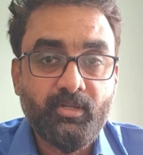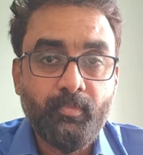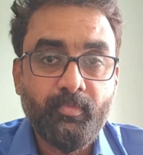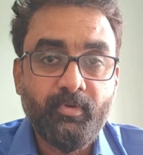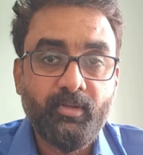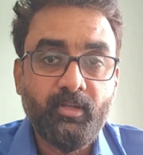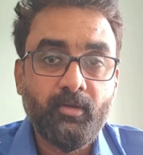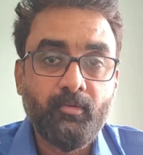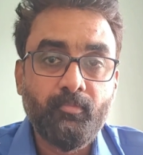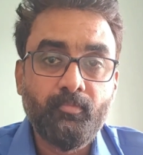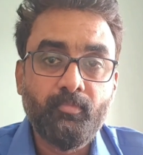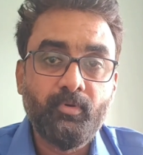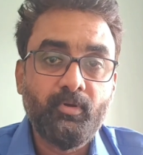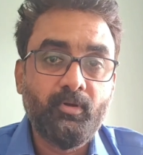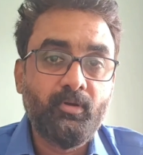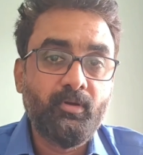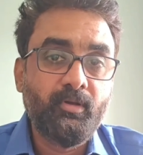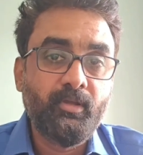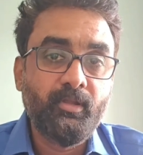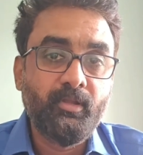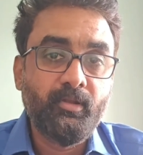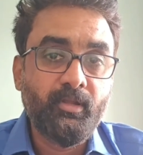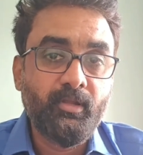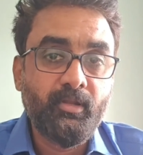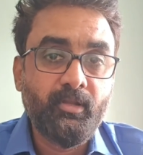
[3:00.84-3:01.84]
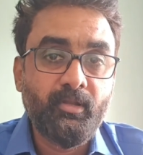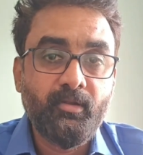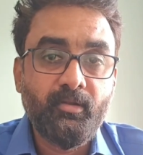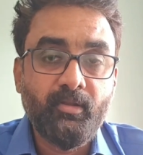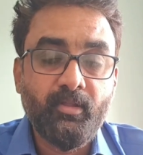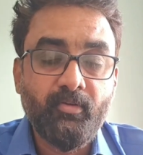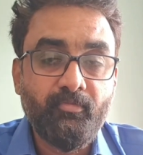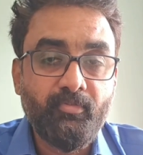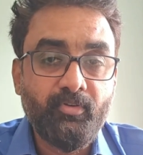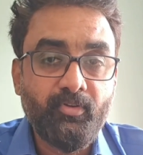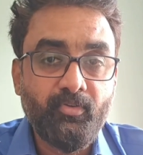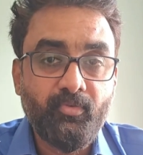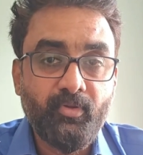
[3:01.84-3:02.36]
coming up in
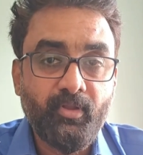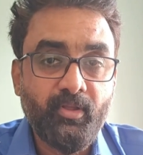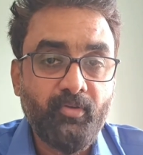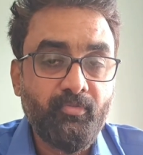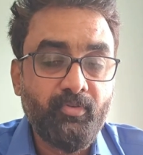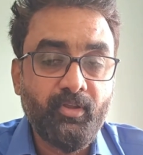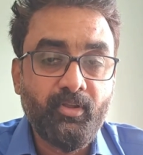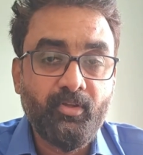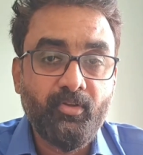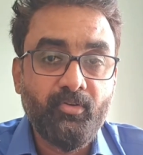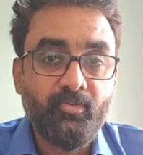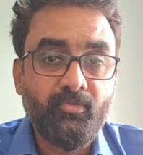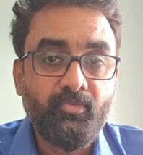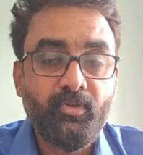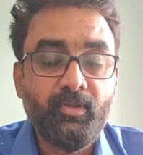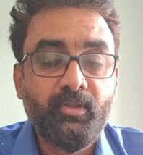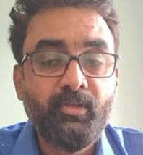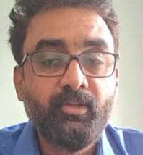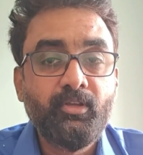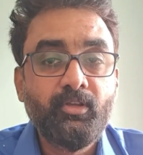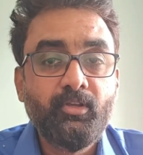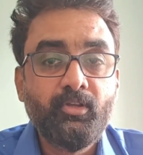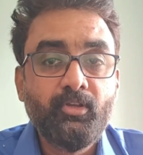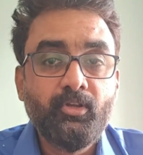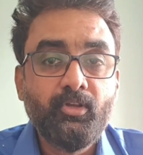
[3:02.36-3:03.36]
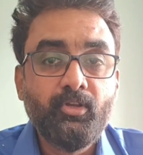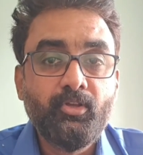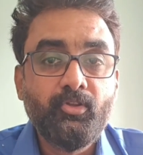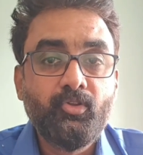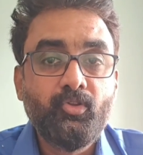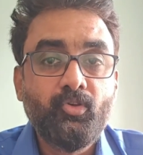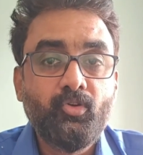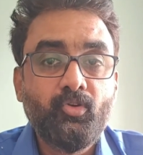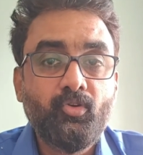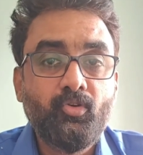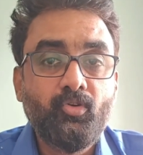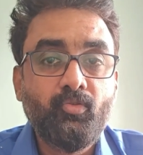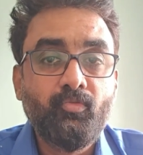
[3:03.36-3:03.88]
every country.
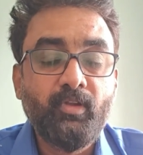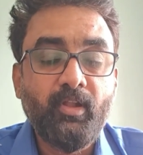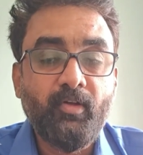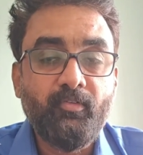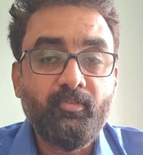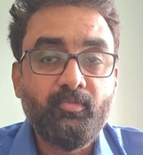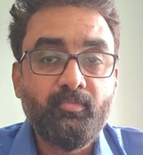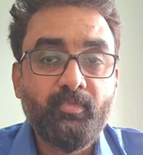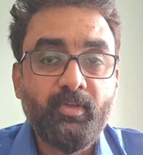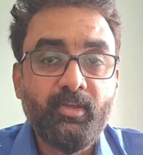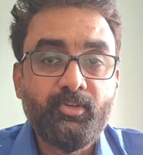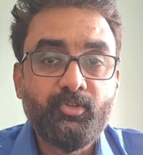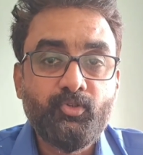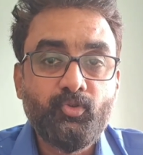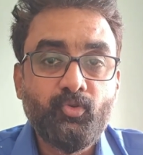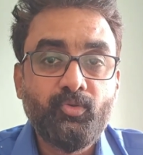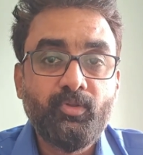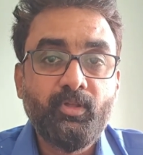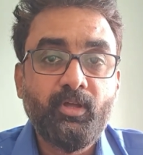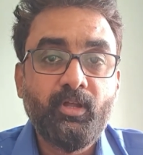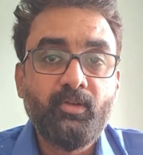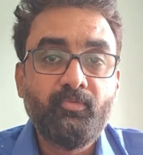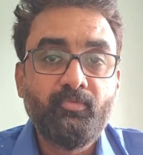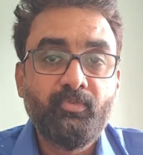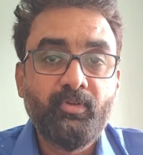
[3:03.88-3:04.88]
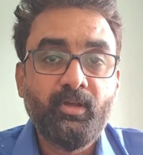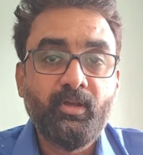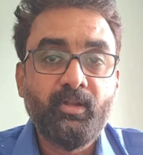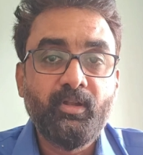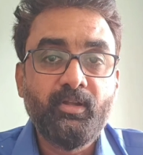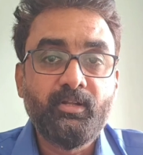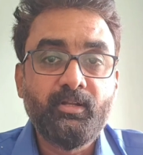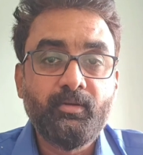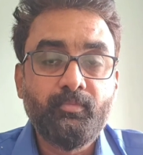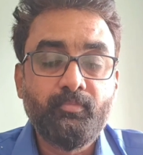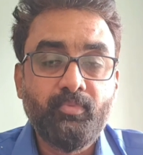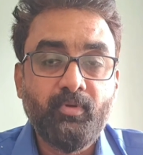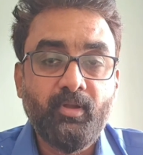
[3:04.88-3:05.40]
So we'll have to make sure that we are
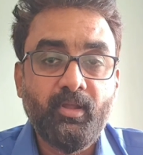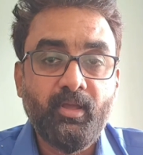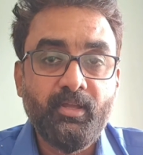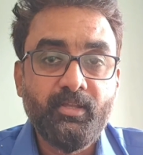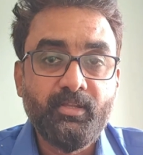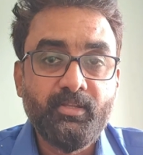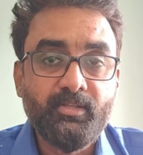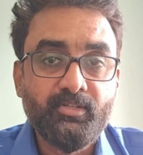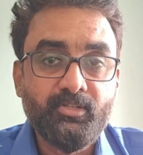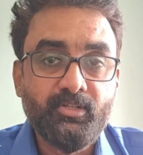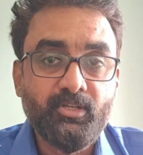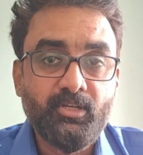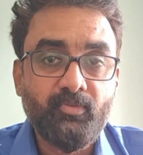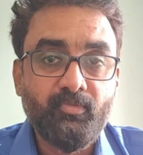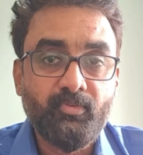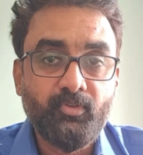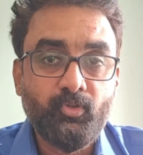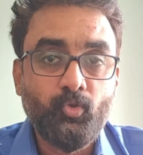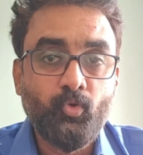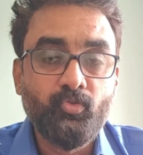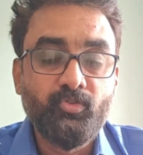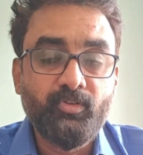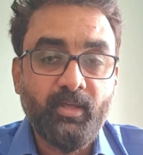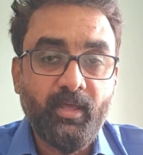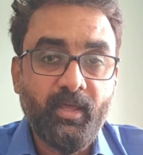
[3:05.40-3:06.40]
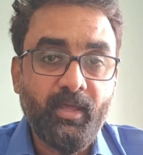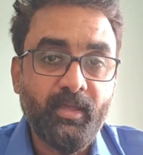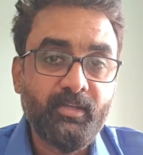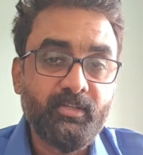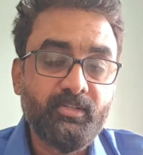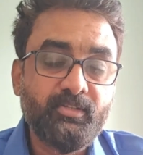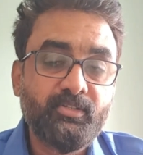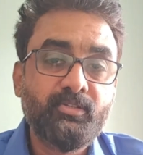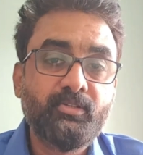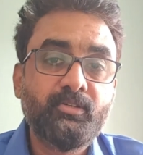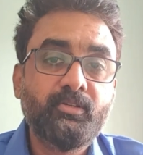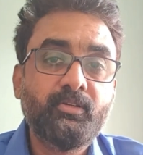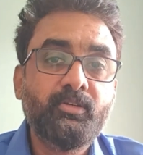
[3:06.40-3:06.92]
in compliance with those
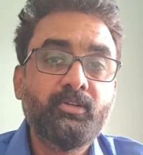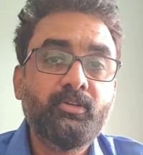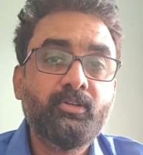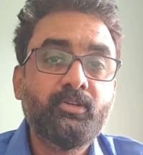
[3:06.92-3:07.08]
acts.